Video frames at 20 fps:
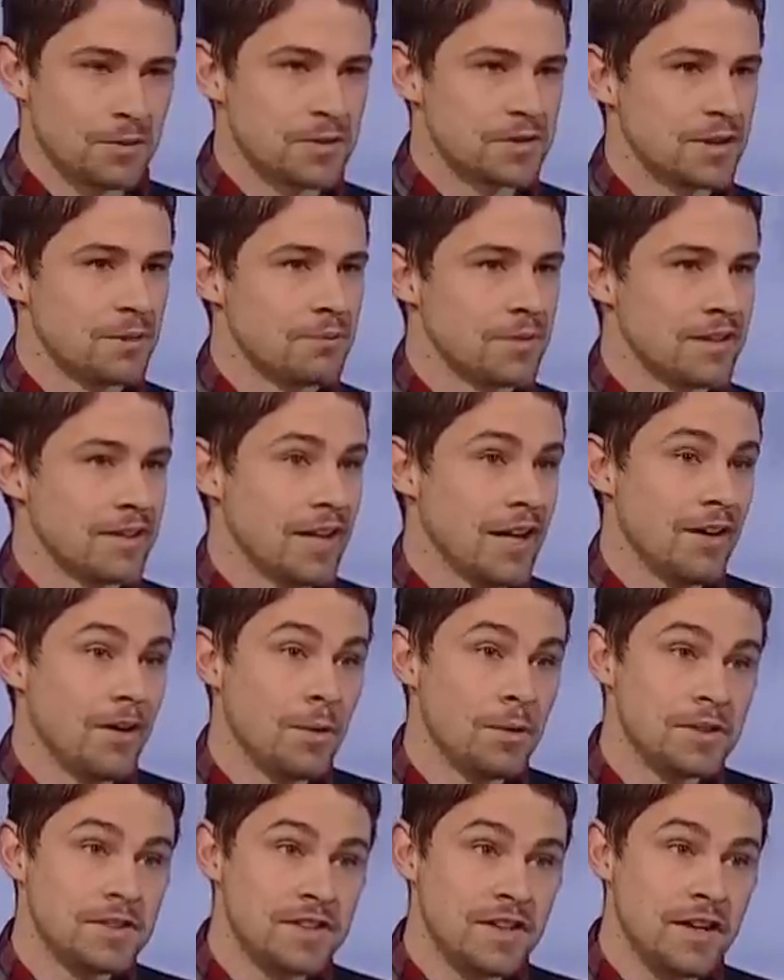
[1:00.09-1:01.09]
was something that I'd
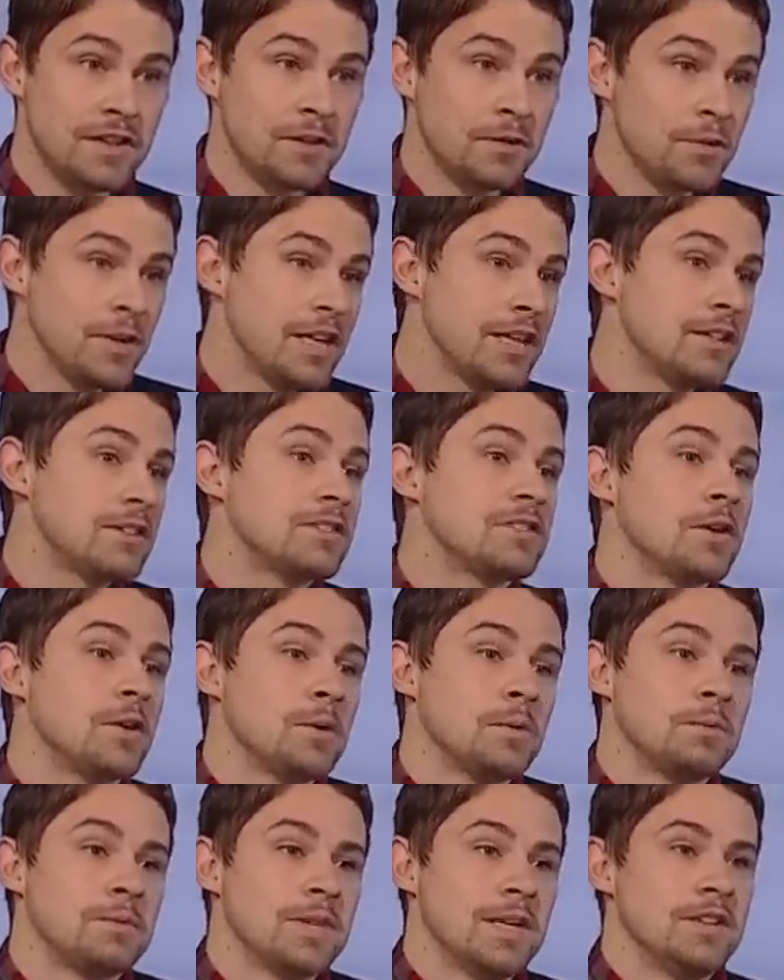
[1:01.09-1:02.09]
always done, and reading,
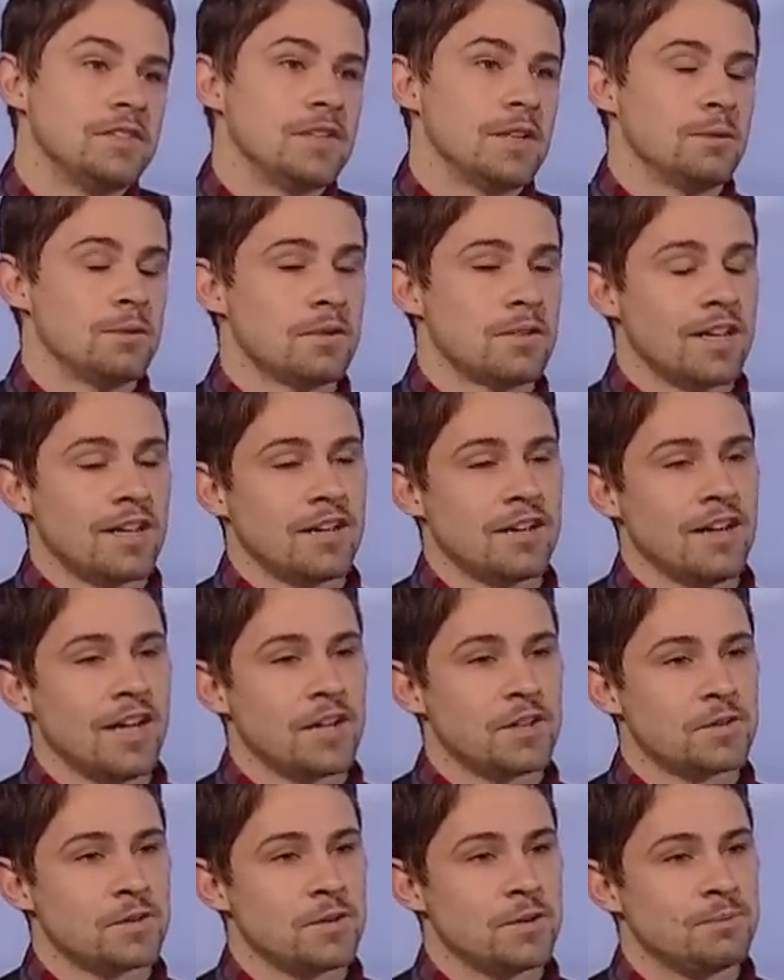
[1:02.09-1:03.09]
so it seemed like a
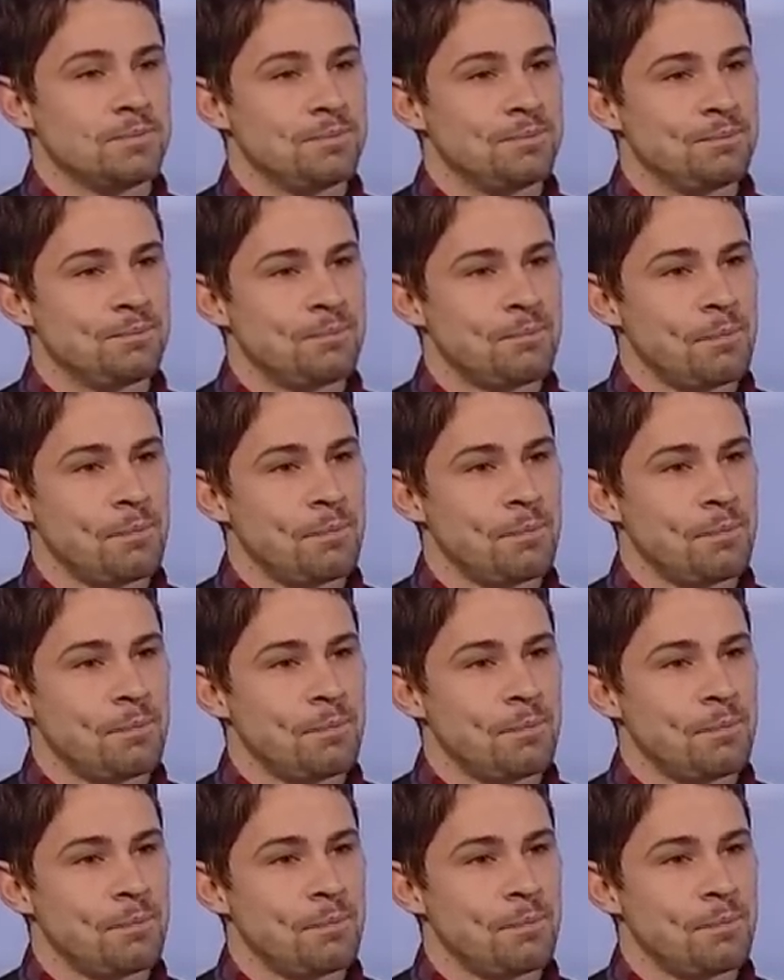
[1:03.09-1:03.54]
natural. Of course.